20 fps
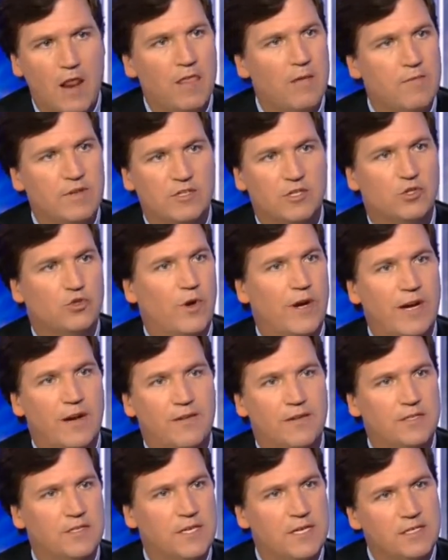is a drain on
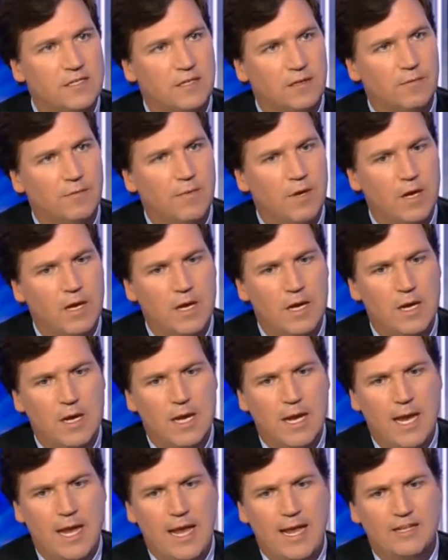the system.
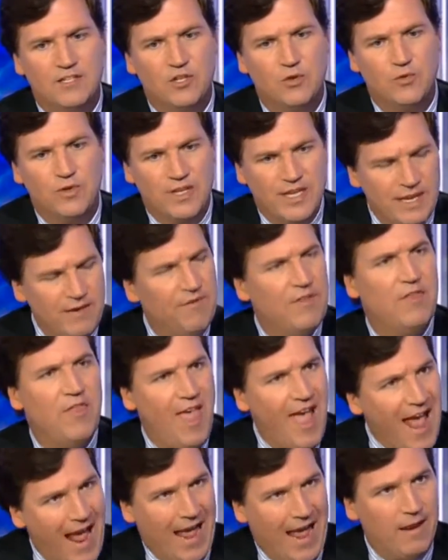And so given
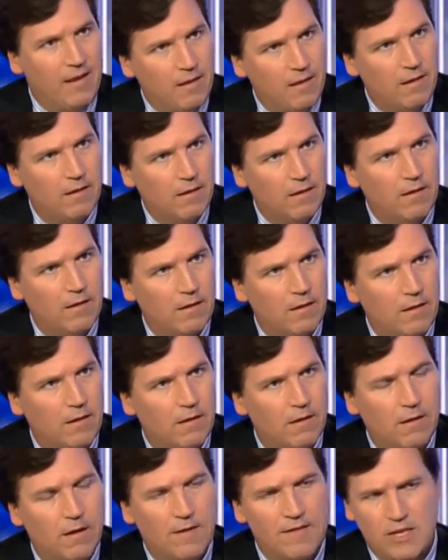that,
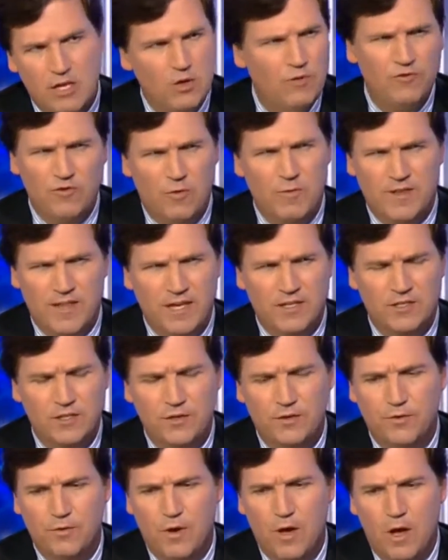I think you've told me that
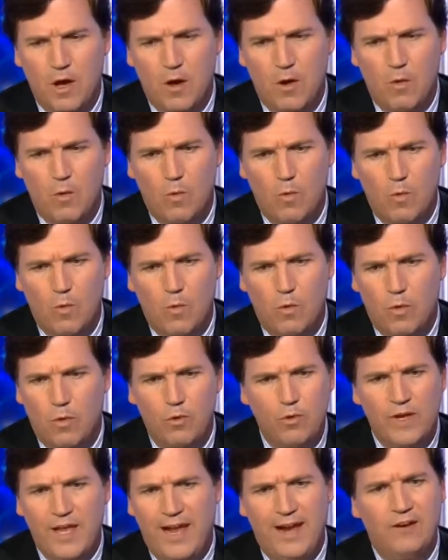too,
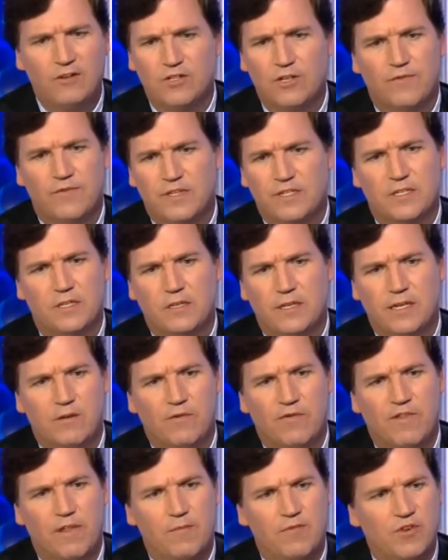who cares if it's illegal
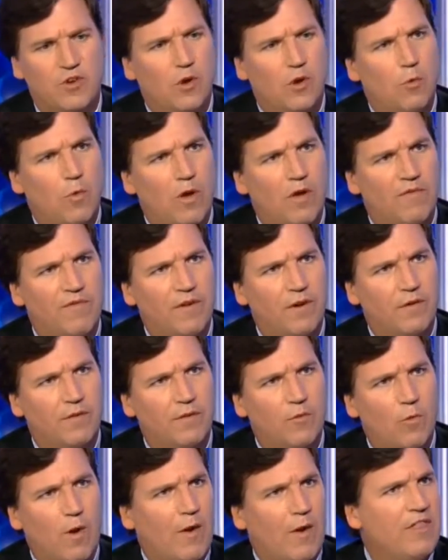for them to go on welfare?
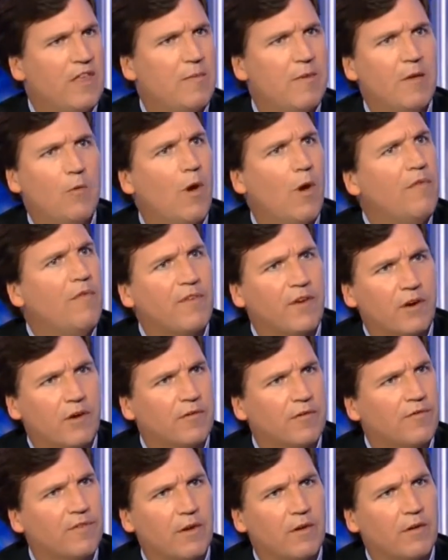Why would they be on welfare
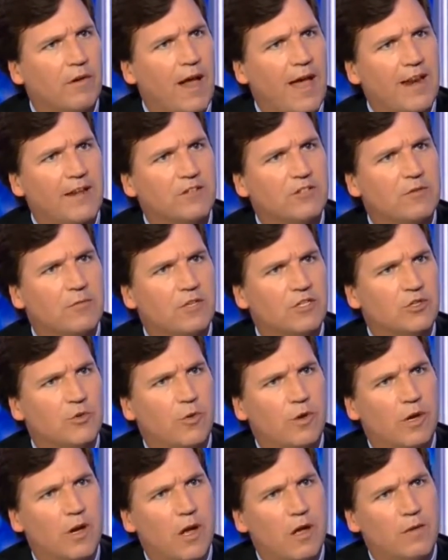if they're adding so much to
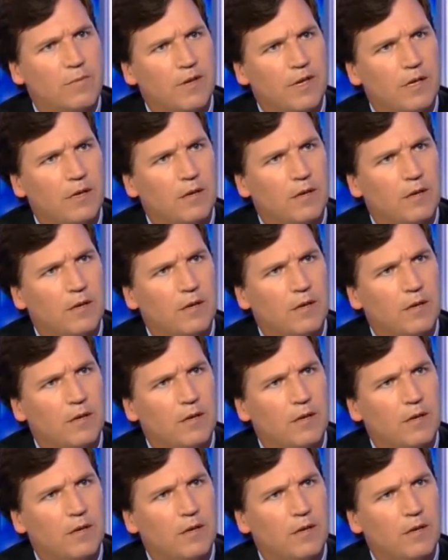our economy?